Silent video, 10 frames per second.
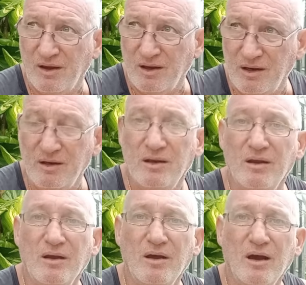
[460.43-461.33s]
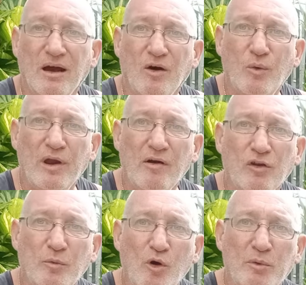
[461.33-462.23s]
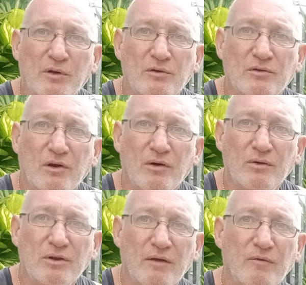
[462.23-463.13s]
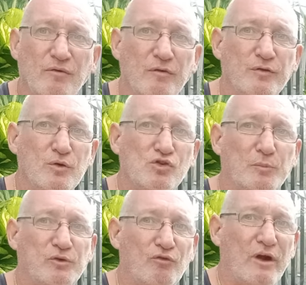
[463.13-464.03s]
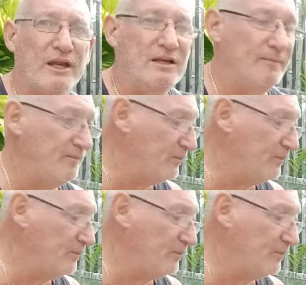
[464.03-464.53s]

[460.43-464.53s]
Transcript: and how we are at the moment. So yeah, a few drops of rain.